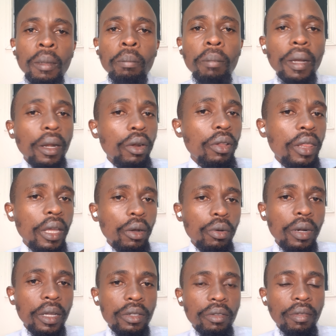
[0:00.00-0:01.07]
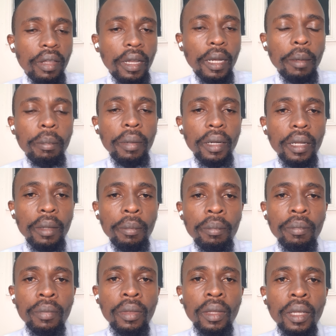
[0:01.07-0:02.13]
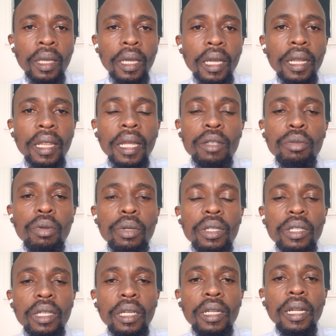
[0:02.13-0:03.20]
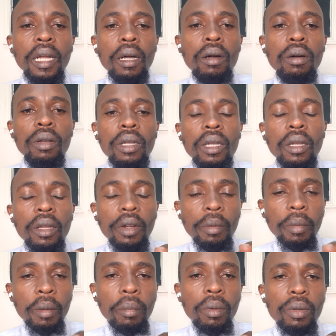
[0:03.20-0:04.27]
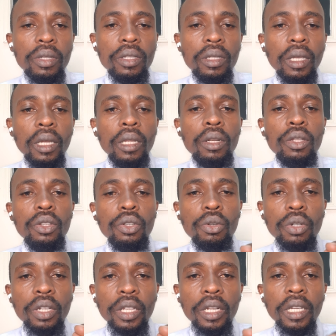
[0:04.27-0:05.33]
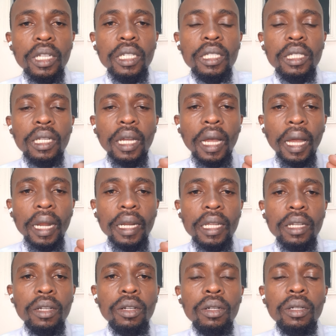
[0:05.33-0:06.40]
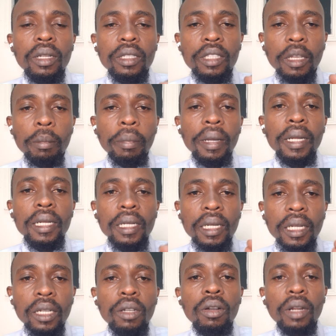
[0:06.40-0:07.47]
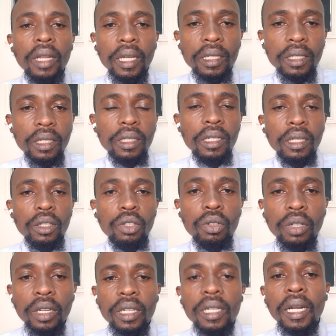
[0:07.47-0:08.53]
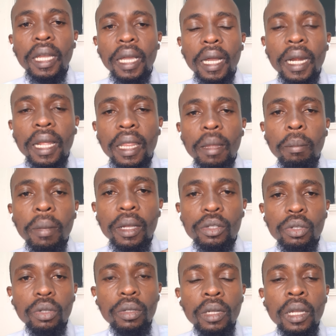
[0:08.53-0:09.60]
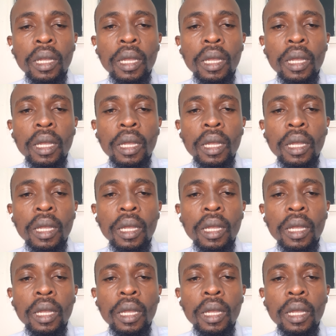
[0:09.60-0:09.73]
but not the owners of the company. And that's what we said now. Remember, we said you create a separate legal entity. You create like another person,